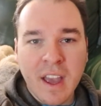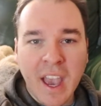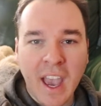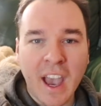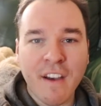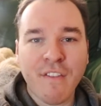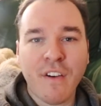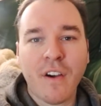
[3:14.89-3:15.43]

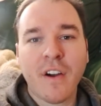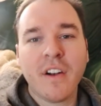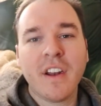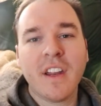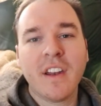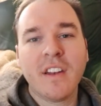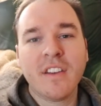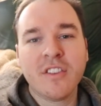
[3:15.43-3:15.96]
half
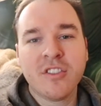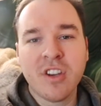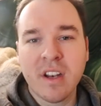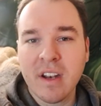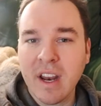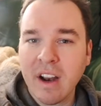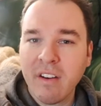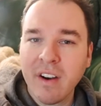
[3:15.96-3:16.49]
hearted,
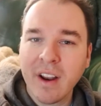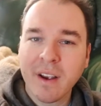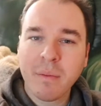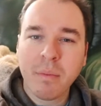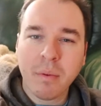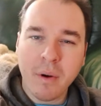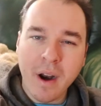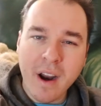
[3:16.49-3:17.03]

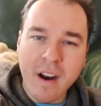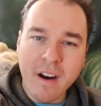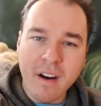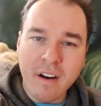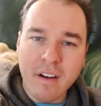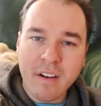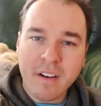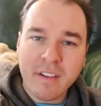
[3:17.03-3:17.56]
generic
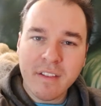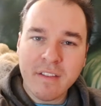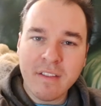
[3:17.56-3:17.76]
prayer